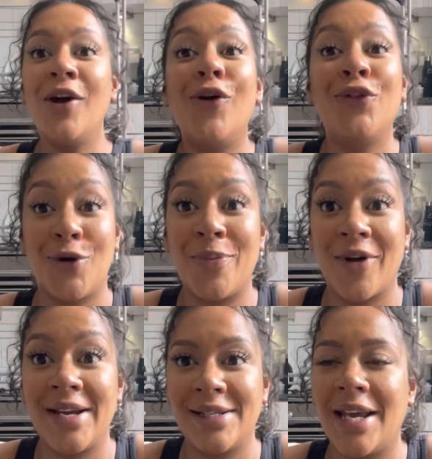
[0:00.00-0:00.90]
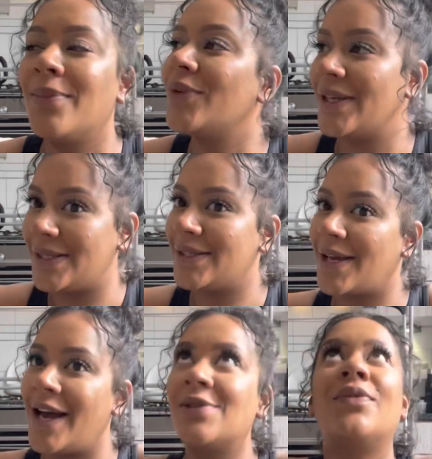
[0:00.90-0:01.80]
On the operating table, this is,
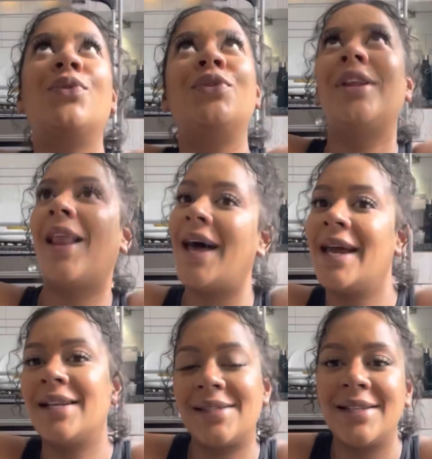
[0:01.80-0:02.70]
guys, with all the lights,